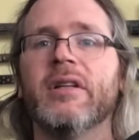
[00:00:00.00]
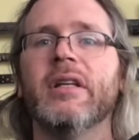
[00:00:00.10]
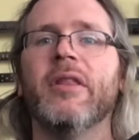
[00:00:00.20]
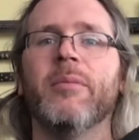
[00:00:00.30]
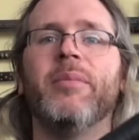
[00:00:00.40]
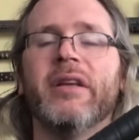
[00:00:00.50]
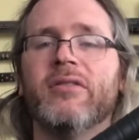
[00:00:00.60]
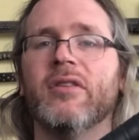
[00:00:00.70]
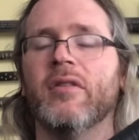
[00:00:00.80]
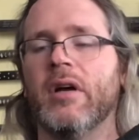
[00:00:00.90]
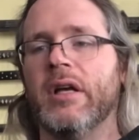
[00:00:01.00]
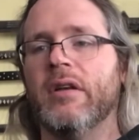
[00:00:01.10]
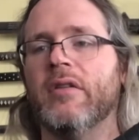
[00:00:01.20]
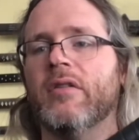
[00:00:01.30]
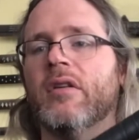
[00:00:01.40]
the best
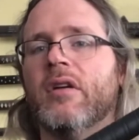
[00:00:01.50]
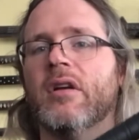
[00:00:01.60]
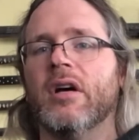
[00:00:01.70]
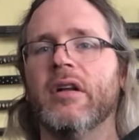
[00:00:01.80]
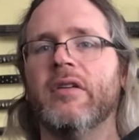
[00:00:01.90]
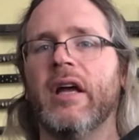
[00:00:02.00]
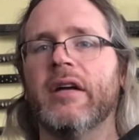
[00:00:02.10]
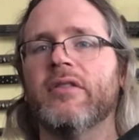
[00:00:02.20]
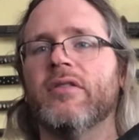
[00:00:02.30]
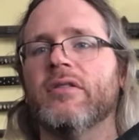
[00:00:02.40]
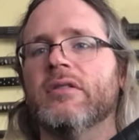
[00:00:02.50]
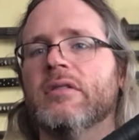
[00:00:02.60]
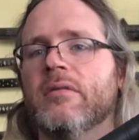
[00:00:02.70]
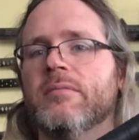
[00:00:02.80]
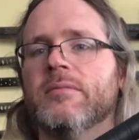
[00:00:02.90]
designed contact
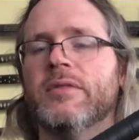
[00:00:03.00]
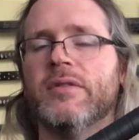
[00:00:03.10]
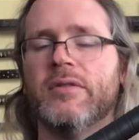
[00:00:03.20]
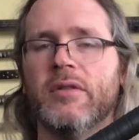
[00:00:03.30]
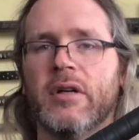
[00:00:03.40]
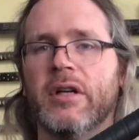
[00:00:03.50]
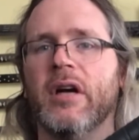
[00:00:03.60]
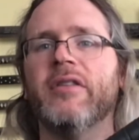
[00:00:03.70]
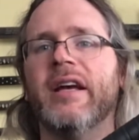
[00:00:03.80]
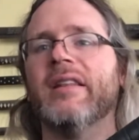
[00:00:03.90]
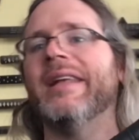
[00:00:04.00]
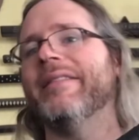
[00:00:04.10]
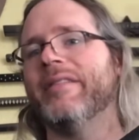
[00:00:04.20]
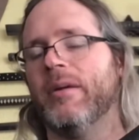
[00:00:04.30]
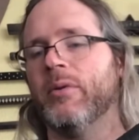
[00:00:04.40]

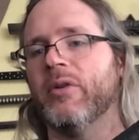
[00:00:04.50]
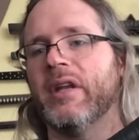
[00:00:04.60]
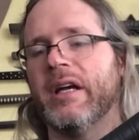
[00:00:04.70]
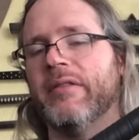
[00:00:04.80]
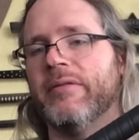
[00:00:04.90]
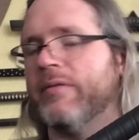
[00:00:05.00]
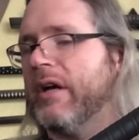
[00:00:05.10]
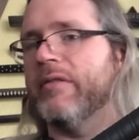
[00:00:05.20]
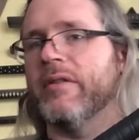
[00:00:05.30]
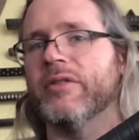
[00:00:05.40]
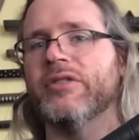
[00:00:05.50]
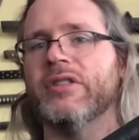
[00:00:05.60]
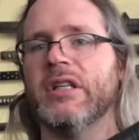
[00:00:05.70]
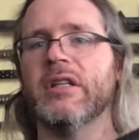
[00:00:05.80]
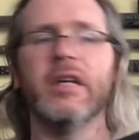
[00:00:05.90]
lightsaber that I've ever
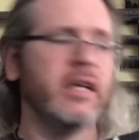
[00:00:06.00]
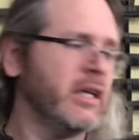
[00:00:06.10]
seen.